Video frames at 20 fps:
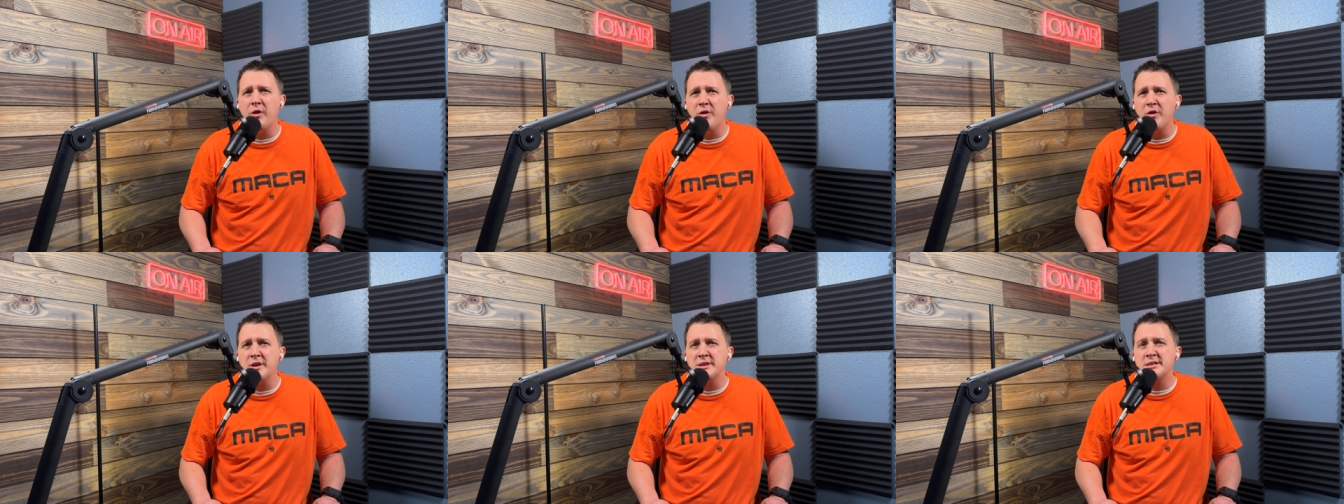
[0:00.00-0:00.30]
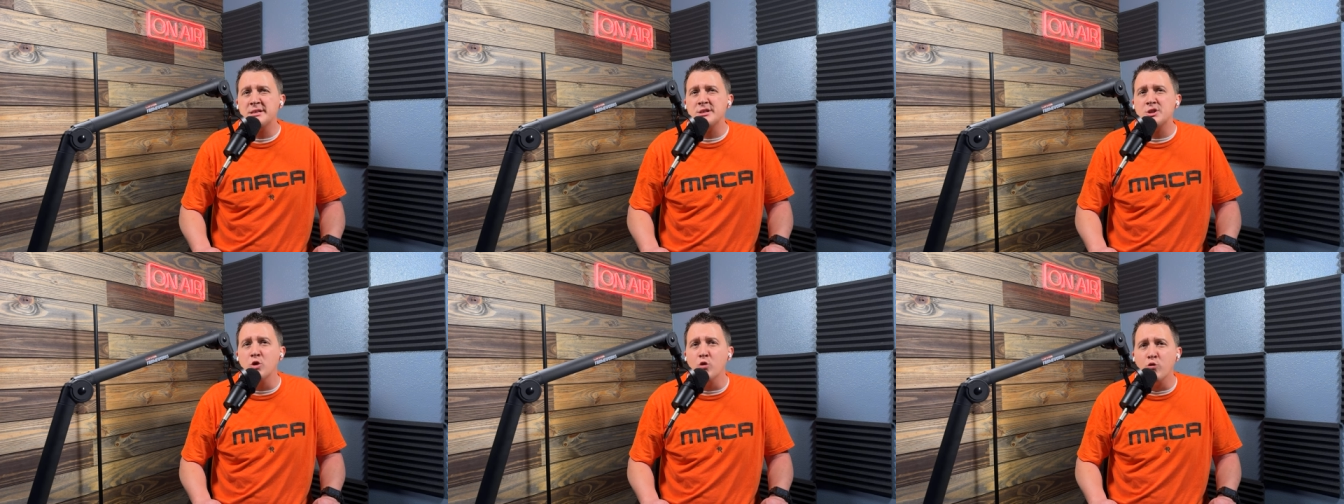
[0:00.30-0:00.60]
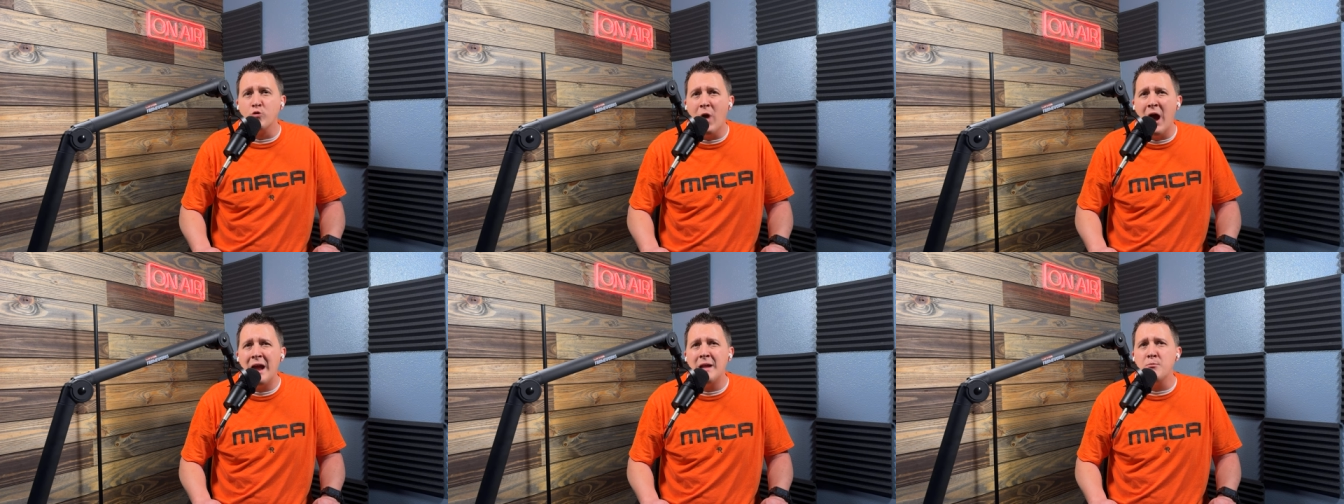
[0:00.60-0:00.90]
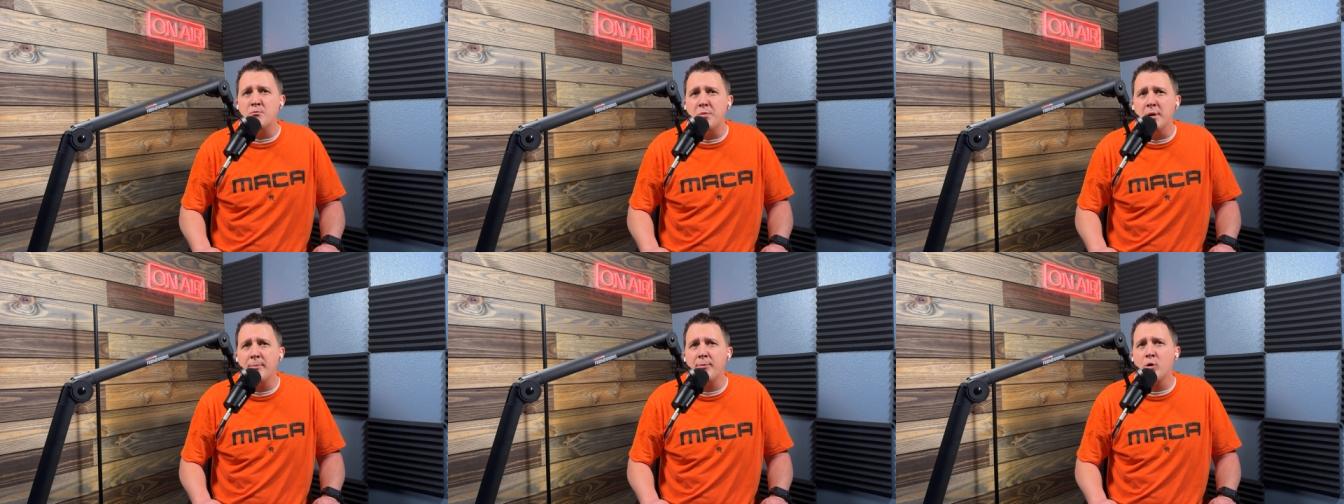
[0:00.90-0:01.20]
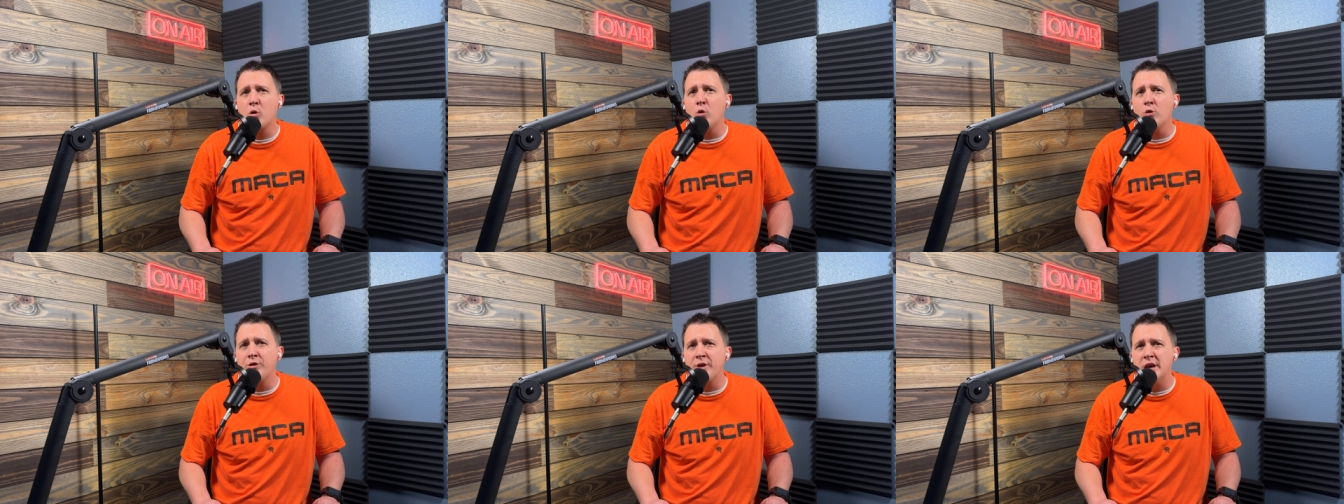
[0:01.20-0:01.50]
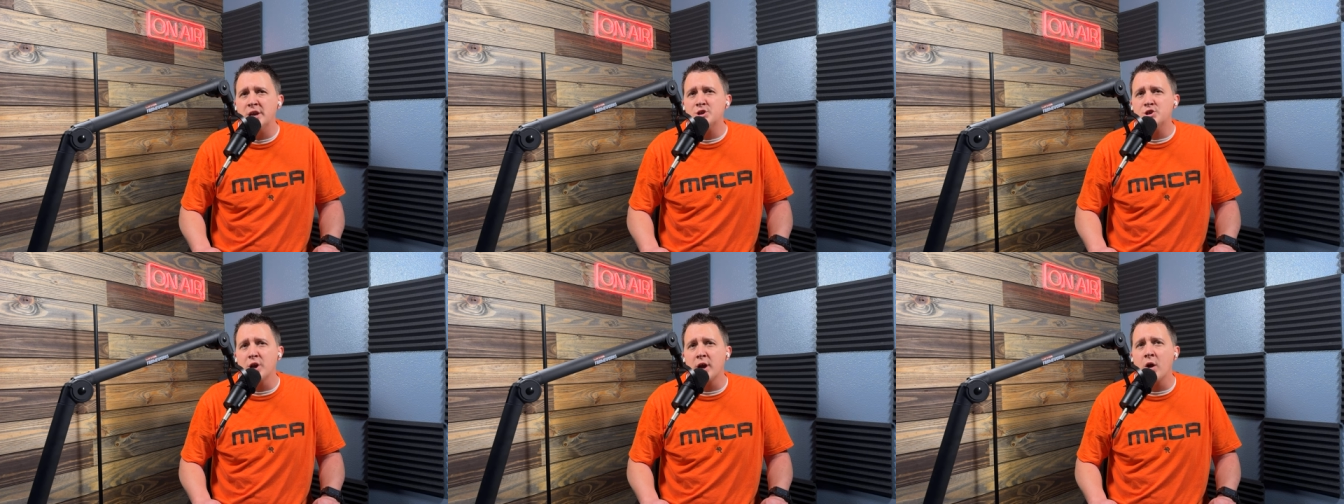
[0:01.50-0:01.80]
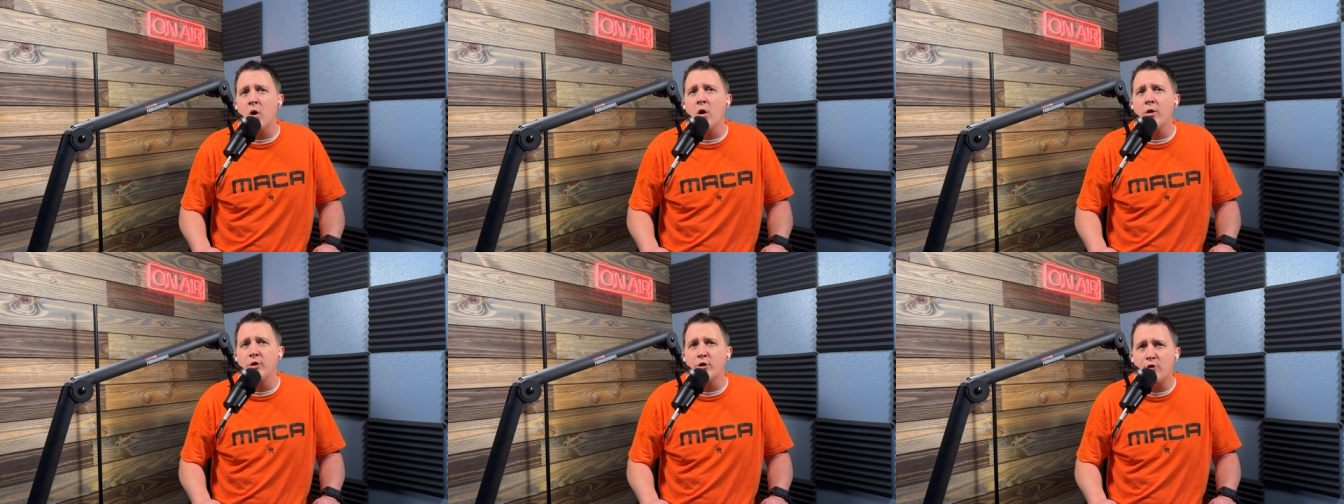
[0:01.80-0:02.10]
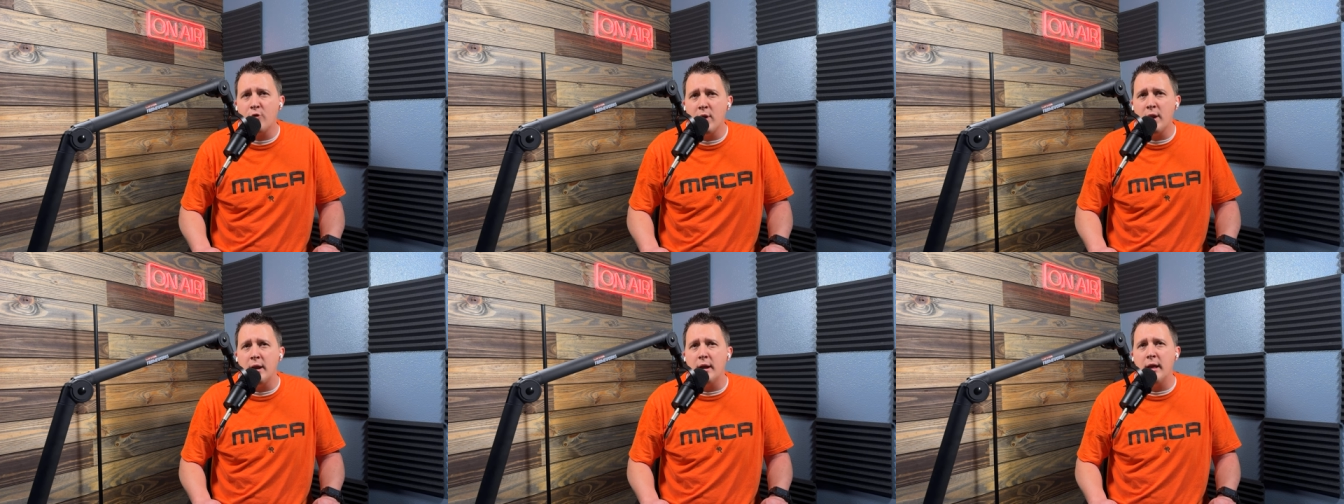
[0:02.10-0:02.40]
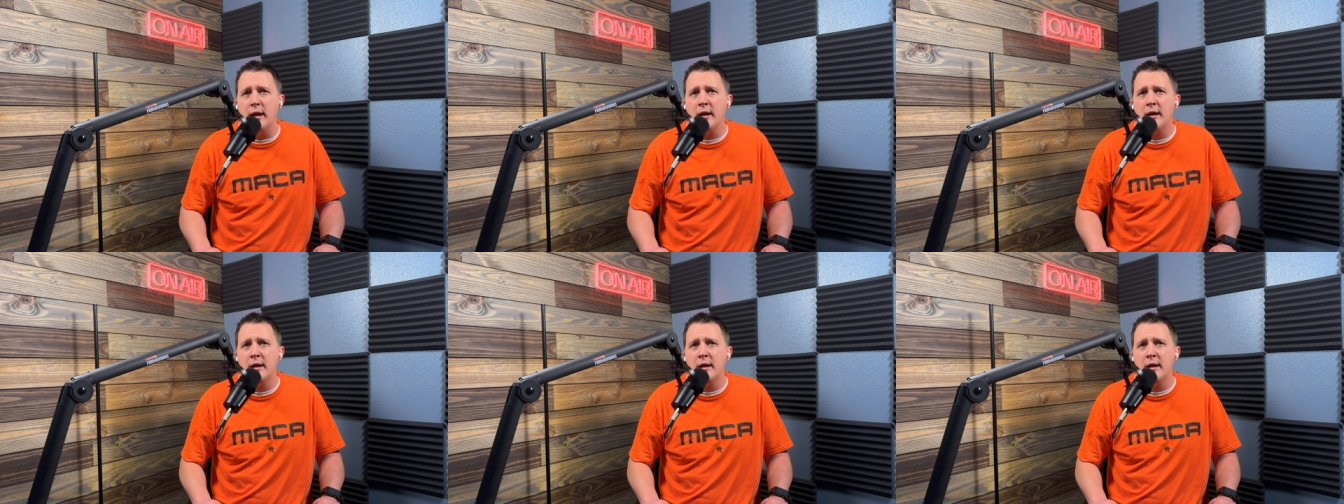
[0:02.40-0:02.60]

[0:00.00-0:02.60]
that this is the right biblical teaching on the Trinity.